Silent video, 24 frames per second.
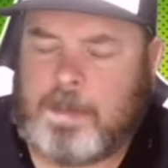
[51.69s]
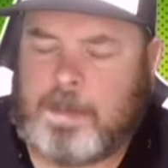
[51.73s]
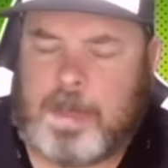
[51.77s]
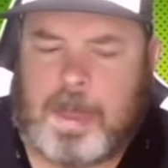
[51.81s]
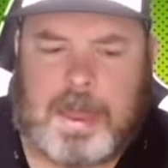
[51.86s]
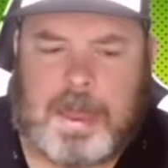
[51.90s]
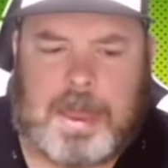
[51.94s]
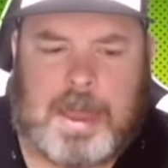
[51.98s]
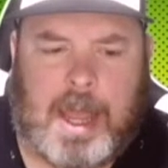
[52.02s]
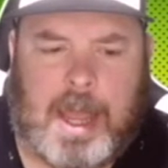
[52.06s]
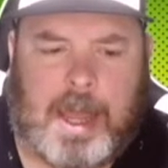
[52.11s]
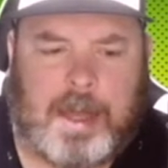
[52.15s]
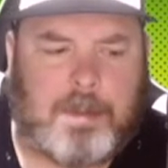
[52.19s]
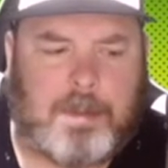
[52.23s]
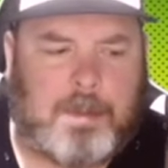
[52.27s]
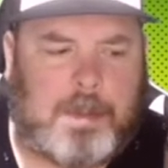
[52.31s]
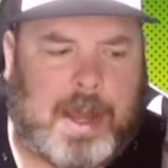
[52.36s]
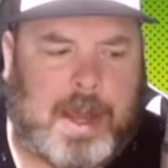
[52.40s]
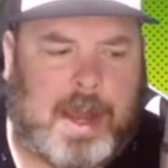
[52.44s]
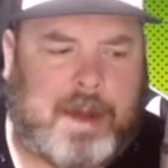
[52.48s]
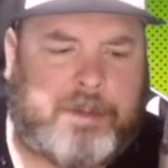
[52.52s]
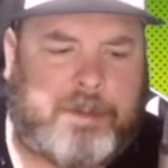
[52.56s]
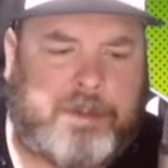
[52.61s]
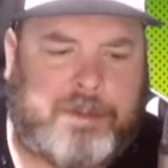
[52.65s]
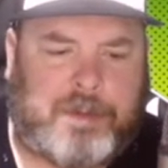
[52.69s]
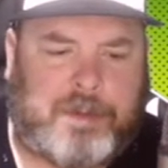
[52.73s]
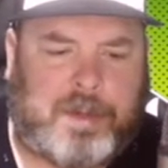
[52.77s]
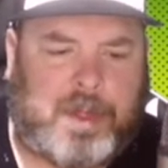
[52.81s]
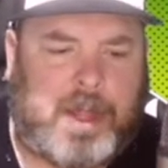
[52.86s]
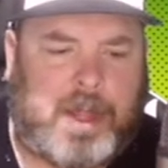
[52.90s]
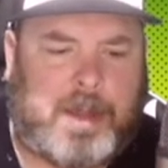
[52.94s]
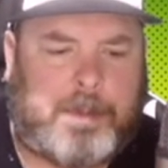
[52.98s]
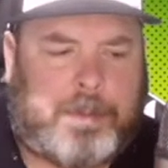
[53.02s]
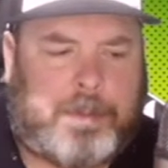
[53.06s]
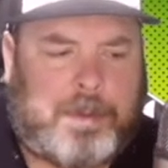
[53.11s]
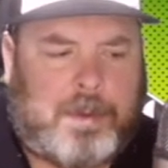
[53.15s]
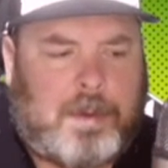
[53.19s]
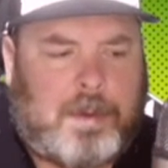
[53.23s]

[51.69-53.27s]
Not a bad flip.